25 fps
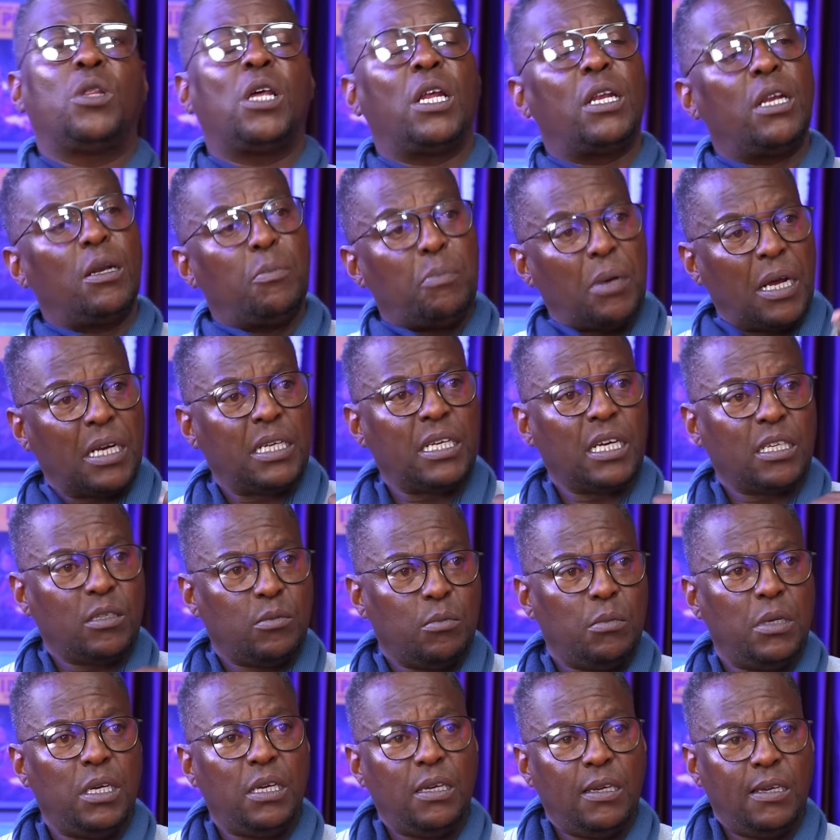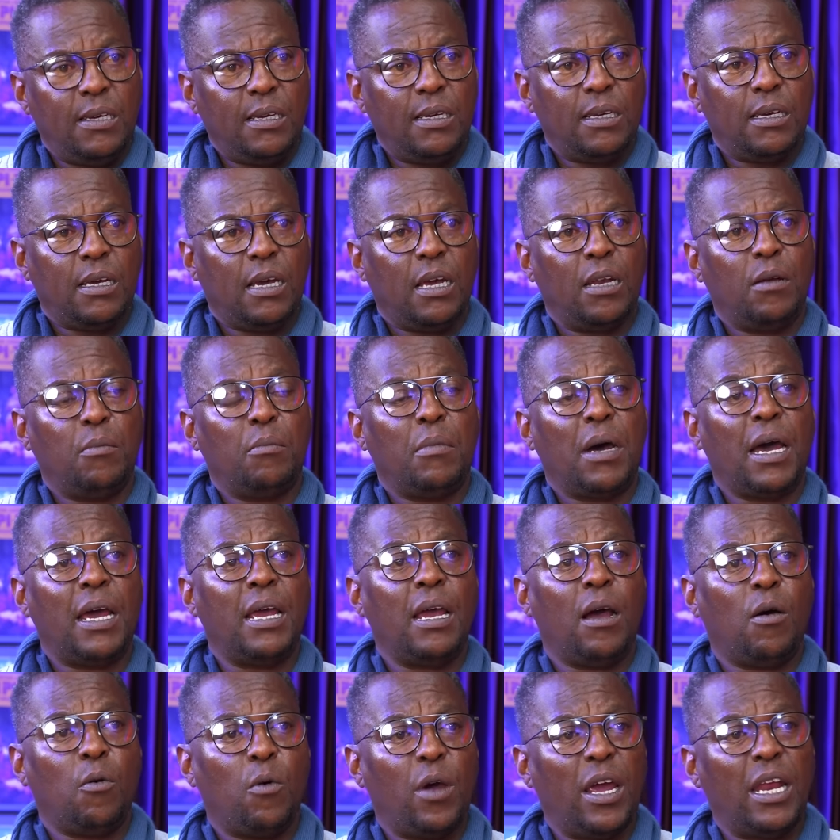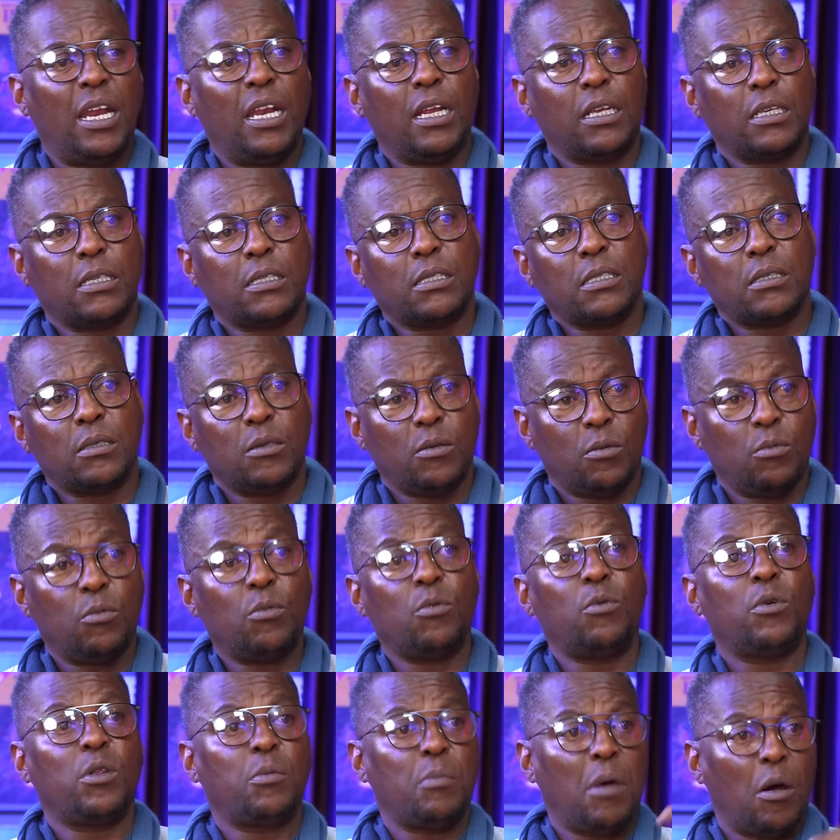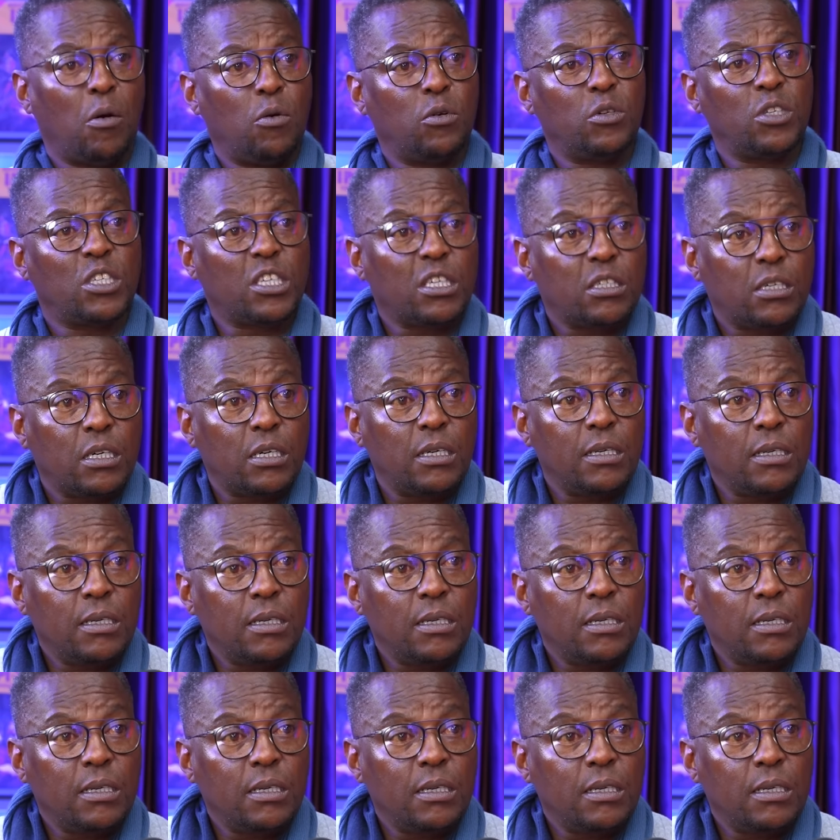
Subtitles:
that it betters me and my awareness with my own children.